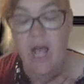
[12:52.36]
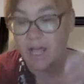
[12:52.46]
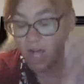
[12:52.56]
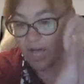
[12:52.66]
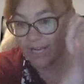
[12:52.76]

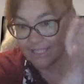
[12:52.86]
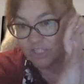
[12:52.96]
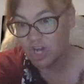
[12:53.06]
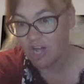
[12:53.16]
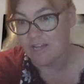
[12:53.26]
got a
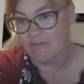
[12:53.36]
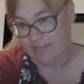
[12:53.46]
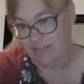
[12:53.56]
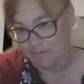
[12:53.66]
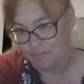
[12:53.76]
chunk of
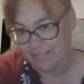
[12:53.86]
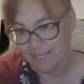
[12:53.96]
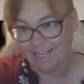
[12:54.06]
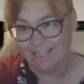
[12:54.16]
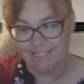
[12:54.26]
it
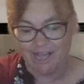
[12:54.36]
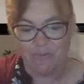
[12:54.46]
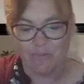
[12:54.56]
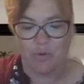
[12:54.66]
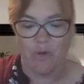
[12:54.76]
completed in the
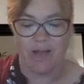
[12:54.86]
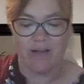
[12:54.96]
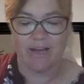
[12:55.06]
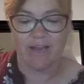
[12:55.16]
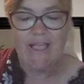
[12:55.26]
time
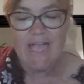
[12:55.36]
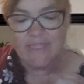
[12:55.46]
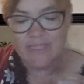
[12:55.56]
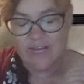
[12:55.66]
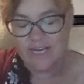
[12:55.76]
required
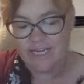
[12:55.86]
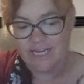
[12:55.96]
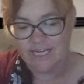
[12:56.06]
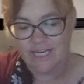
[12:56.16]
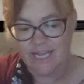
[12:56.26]
that I
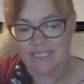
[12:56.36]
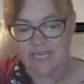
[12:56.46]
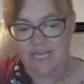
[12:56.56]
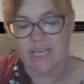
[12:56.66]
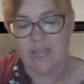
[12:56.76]
needed to get
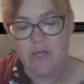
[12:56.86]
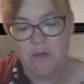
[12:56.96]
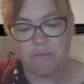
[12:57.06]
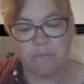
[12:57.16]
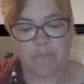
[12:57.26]
done.
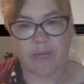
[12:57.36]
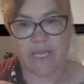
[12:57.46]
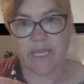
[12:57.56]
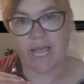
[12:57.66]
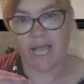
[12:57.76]
But
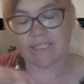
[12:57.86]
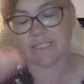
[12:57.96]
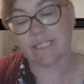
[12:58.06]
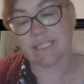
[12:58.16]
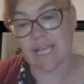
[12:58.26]
it has
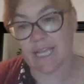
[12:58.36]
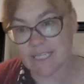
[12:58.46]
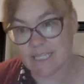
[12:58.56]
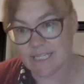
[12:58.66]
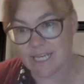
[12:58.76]

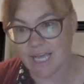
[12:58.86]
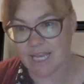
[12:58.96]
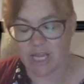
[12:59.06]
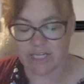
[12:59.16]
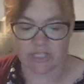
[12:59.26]
extended, and
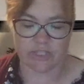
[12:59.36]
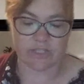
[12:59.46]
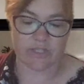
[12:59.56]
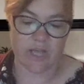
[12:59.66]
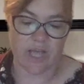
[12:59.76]
I
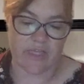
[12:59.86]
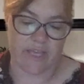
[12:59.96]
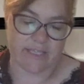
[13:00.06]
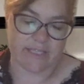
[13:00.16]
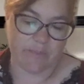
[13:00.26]
think
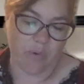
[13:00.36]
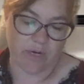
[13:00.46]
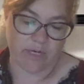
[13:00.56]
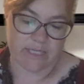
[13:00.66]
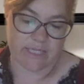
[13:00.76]
it's
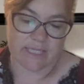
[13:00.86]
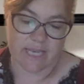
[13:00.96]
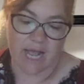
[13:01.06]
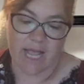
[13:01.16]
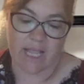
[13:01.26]
important
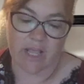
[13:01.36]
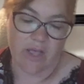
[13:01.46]
that I